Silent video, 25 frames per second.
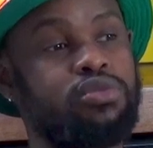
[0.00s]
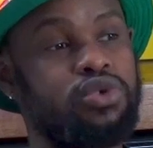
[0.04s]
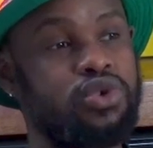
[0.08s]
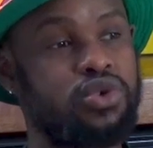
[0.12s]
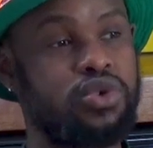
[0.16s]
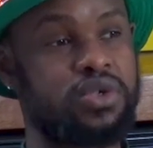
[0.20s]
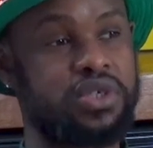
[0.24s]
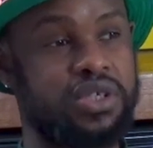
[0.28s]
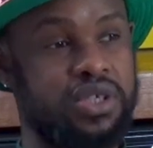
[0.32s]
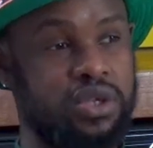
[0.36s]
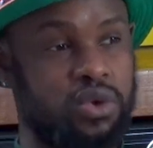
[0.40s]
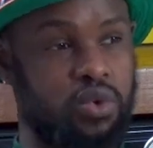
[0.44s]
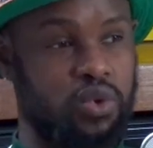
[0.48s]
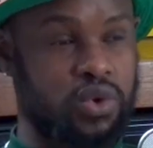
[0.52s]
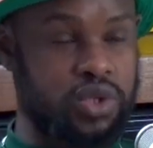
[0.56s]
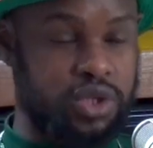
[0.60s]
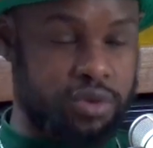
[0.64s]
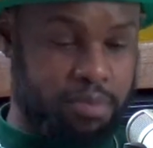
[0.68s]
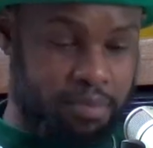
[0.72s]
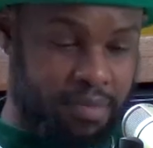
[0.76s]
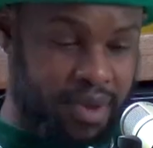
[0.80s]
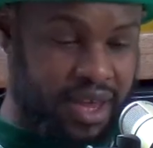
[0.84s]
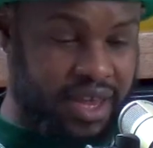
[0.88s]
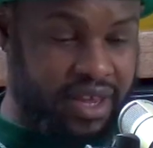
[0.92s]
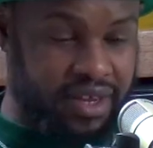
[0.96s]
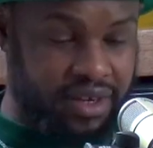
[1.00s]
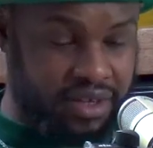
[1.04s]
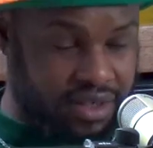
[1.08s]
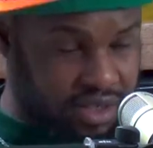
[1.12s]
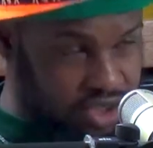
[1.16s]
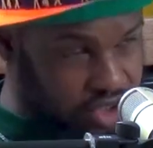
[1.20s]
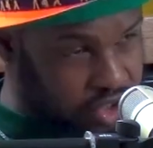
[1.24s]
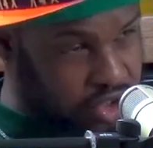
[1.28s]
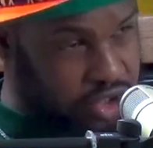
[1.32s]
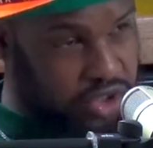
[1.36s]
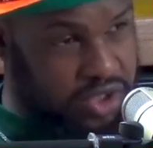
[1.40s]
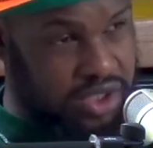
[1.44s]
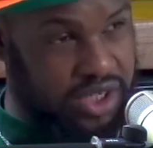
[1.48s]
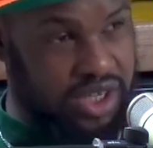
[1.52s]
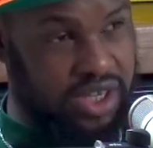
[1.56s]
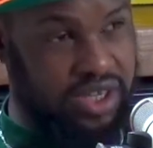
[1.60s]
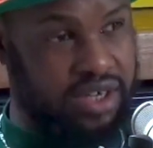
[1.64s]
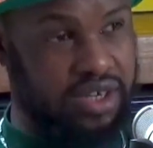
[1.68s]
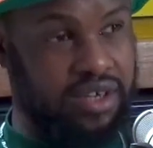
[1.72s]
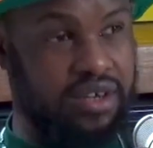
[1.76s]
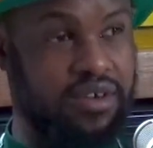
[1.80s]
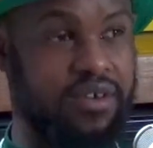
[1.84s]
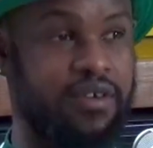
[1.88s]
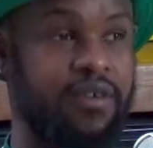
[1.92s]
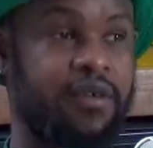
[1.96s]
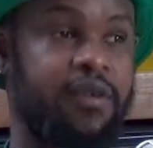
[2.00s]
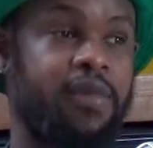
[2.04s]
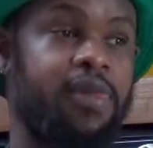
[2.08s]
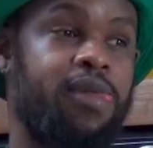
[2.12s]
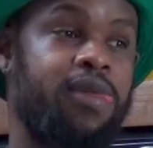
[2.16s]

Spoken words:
music was made just in